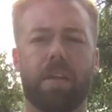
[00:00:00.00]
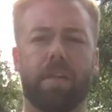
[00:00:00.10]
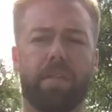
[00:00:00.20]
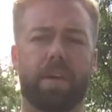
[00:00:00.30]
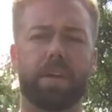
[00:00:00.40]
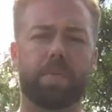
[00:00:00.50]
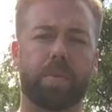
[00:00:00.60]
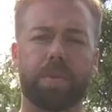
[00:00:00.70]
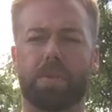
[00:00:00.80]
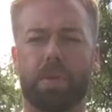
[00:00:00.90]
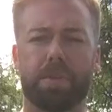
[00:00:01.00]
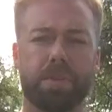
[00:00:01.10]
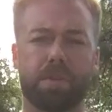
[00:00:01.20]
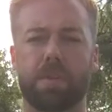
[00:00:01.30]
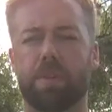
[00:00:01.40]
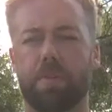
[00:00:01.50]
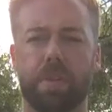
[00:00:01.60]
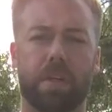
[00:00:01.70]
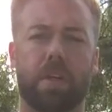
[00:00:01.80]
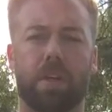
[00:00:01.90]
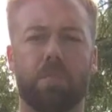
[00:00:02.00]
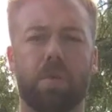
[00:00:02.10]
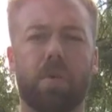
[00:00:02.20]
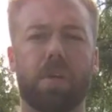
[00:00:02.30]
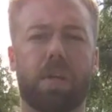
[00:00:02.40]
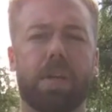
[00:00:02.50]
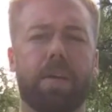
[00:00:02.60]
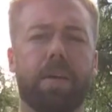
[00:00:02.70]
the various resources within our community.